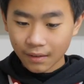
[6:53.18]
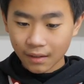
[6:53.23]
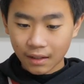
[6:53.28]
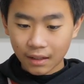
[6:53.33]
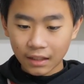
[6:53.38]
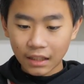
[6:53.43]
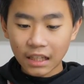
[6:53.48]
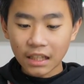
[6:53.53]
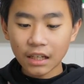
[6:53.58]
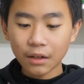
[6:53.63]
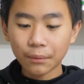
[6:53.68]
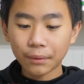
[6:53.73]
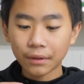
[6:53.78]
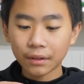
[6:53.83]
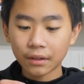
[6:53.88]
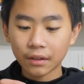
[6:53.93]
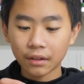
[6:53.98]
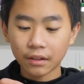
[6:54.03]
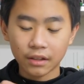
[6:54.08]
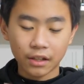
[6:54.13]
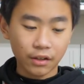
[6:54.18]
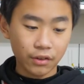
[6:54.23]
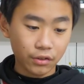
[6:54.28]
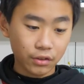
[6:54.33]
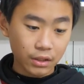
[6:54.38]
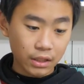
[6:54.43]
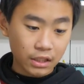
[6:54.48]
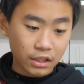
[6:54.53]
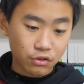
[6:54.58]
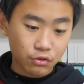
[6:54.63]
I like it when the
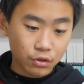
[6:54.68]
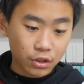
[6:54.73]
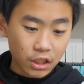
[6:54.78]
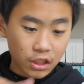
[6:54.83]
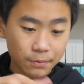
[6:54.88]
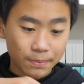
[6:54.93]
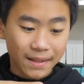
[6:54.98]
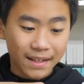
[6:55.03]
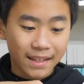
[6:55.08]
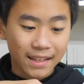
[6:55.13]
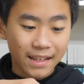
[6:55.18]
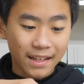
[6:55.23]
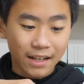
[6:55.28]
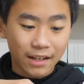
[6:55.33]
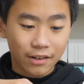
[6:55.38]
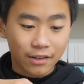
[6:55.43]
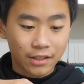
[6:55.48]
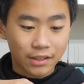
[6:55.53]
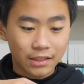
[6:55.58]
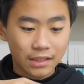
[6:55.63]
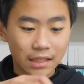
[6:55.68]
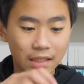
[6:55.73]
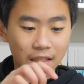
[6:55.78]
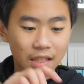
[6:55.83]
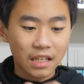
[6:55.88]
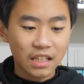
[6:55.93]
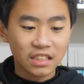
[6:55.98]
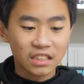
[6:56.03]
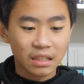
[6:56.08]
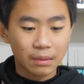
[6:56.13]
character has really spiky hair, because then
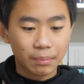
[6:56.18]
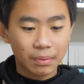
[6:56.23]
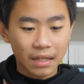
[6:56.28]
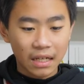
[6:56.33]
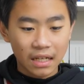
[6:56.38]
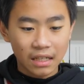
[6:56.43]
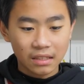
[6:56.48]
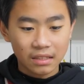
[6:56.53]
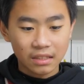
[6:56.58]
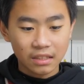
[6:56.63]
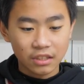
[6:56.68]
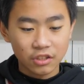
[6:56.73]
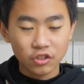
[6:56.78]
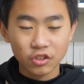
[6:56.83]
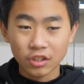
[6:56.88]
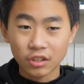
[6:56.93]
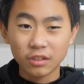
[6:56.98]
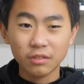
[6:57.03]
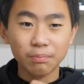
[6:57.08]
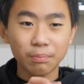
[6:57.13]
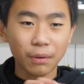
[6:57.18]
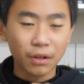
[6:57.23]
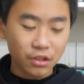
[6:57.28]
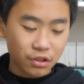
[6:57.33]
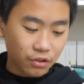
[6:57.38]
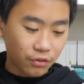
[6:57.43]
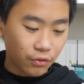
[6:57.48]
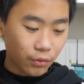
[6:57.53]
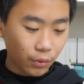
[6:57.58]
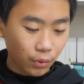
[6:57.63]
inside plastic is this bunch
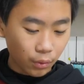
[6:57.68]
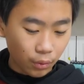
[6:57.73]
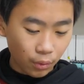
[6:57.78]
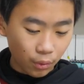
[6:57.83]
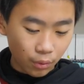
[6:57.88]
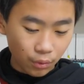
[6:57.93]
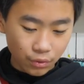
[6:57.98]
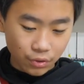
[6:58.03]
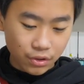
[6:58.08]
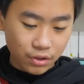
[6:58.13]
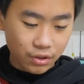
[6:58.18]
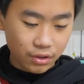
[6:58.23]
of full holes.